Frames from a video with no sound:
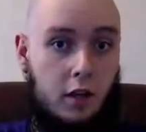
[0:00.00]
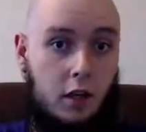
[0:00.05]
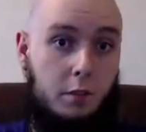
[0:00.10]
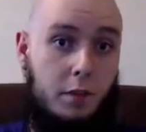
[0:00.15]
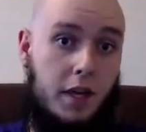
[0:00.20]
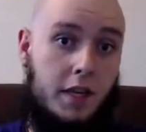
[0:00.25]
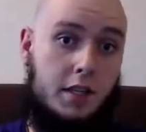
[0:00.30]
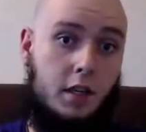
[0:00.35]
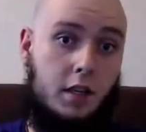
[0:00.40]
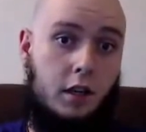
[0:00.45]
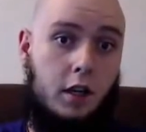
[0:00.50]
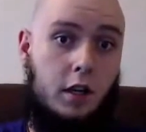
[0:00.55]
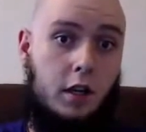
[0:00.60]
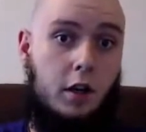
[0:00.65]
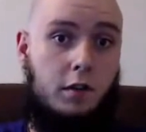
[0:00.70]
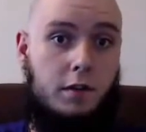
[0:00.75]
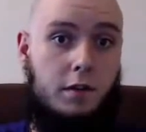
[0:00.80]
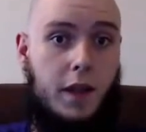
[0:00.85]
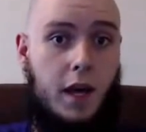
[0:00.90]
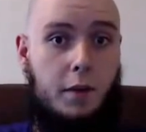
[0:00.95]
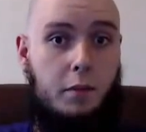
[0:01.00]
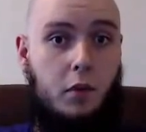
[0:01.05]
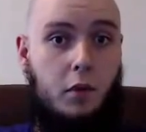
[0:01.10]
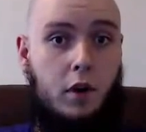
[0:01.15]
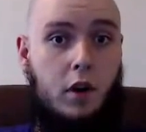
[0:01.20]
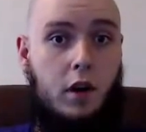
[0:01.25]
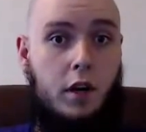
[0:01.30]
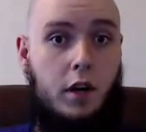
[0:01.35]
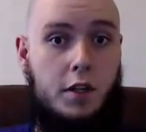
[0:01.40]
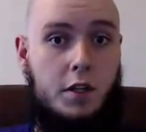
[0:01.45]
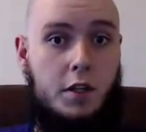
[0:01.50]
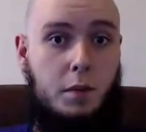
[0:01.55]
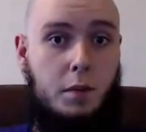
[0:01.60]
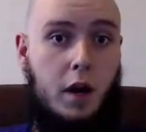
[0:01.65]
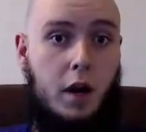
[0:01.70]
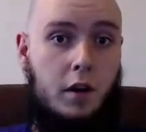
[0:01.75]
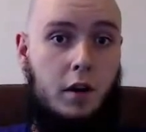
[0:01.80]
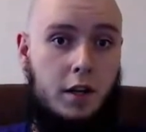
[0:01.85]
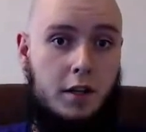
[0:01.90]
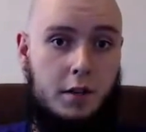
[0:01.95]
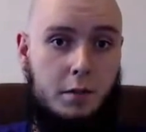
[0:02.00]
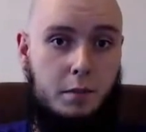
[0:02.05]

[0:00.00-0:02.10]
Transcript: You basically know from that point on it's sprouted.